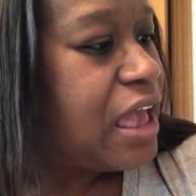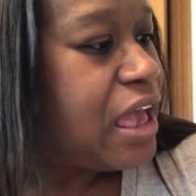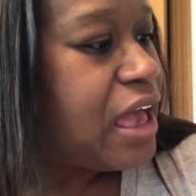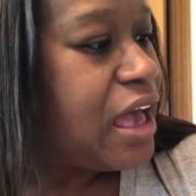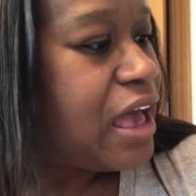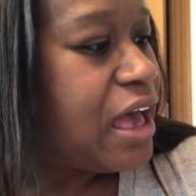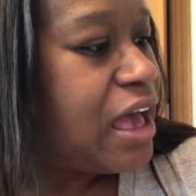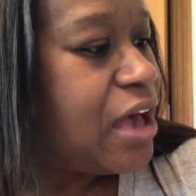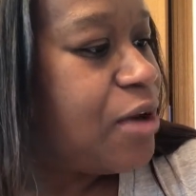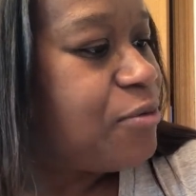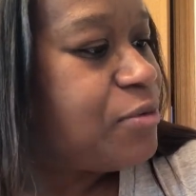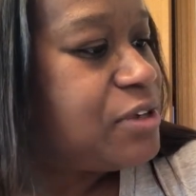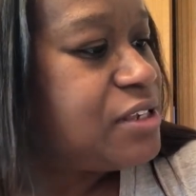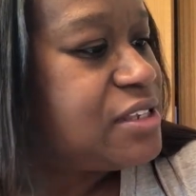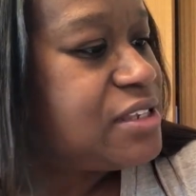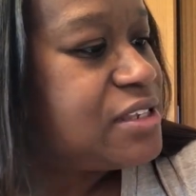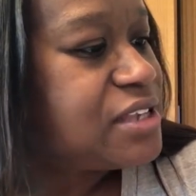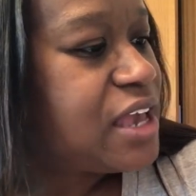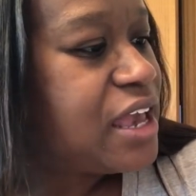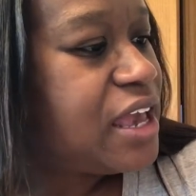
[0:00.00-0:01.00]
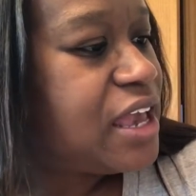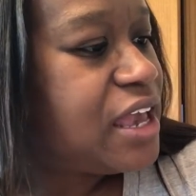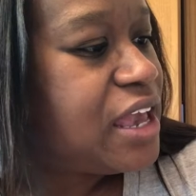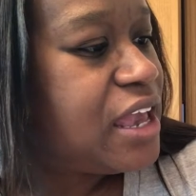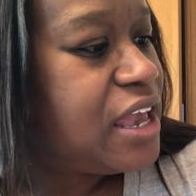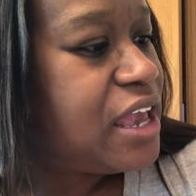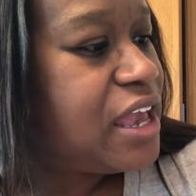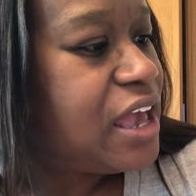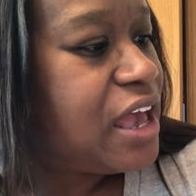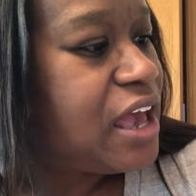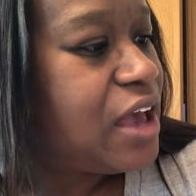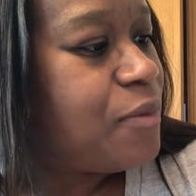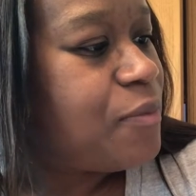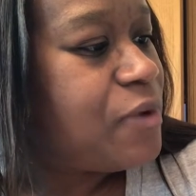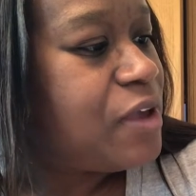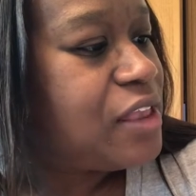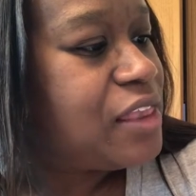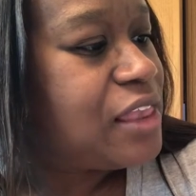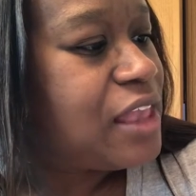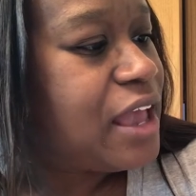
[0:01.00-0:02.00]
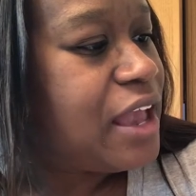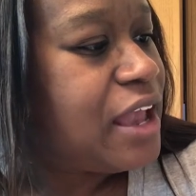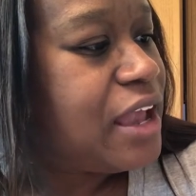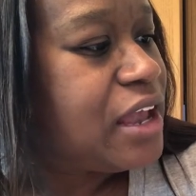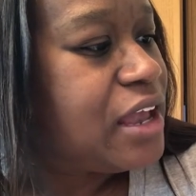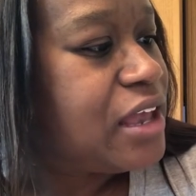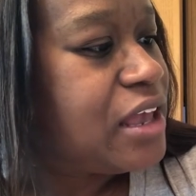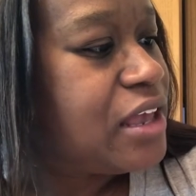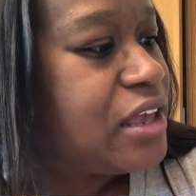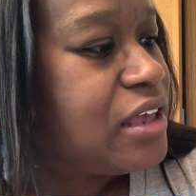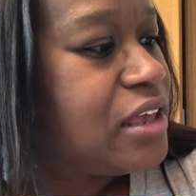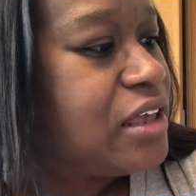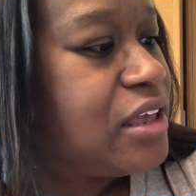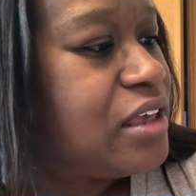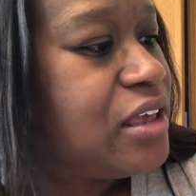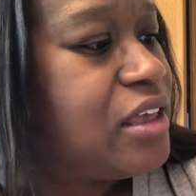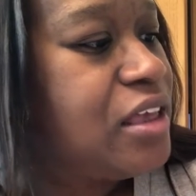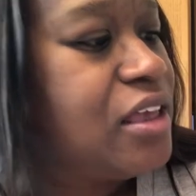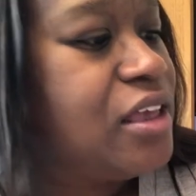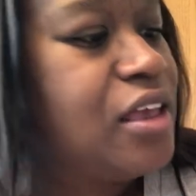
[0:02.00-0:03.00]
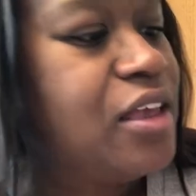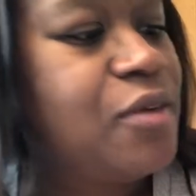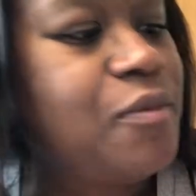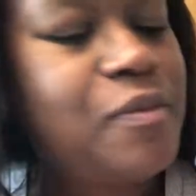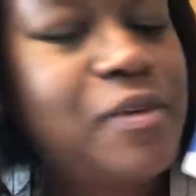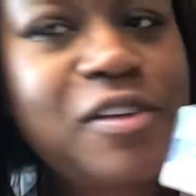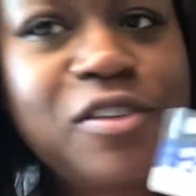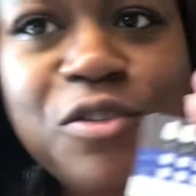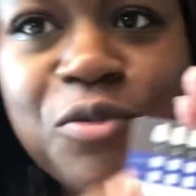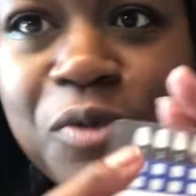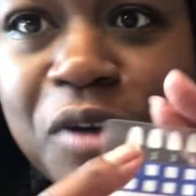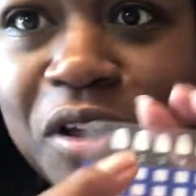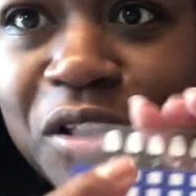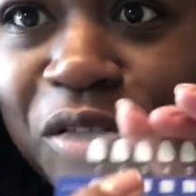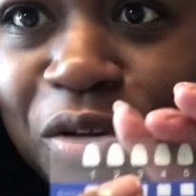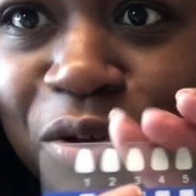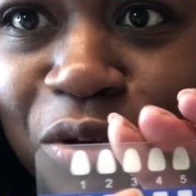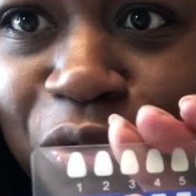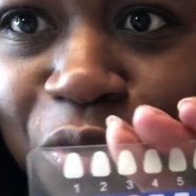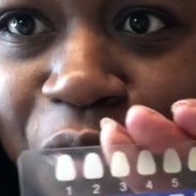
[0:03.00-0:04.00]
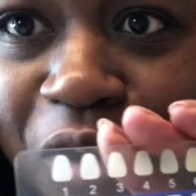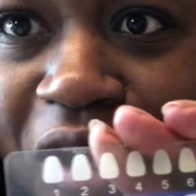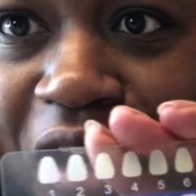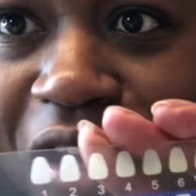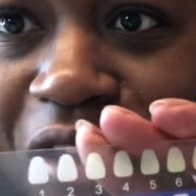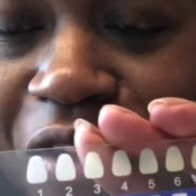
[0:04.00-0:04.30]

I would say I'm at like uh, between a three and